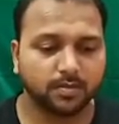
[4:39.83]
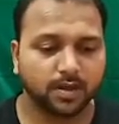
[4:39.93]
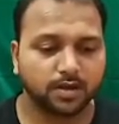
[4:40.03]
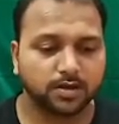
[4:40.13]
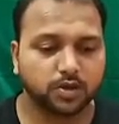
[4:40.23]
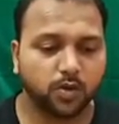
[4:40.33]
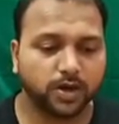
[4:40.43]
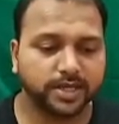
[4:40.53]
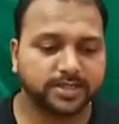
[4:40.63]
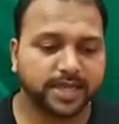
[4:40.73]
So what
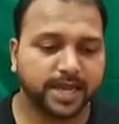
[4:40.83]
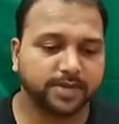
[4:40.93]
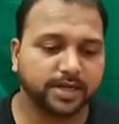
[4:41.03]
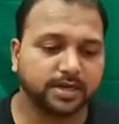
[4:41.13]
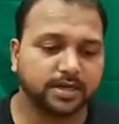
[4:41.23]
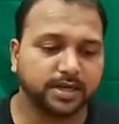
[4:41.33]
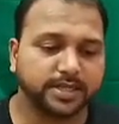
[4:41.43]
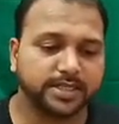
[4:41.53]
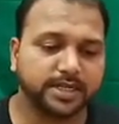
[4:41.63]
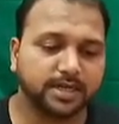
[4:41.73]
is diamond? Is
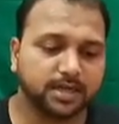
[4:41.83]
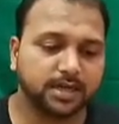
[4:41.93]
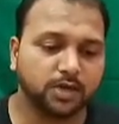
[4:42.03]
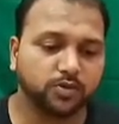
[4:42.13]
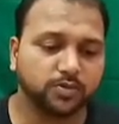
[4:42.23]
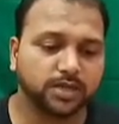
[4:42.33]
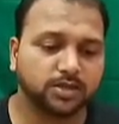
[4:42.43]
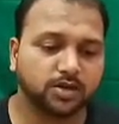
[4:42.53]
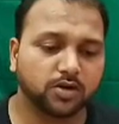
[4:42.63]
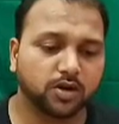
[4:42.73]
it a luminous or
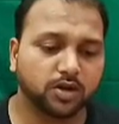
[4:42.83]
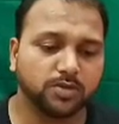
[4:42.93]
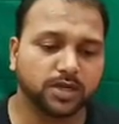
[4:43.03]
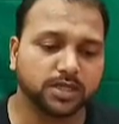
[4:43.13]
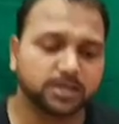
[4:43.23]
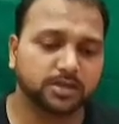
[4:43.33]
non-luminous?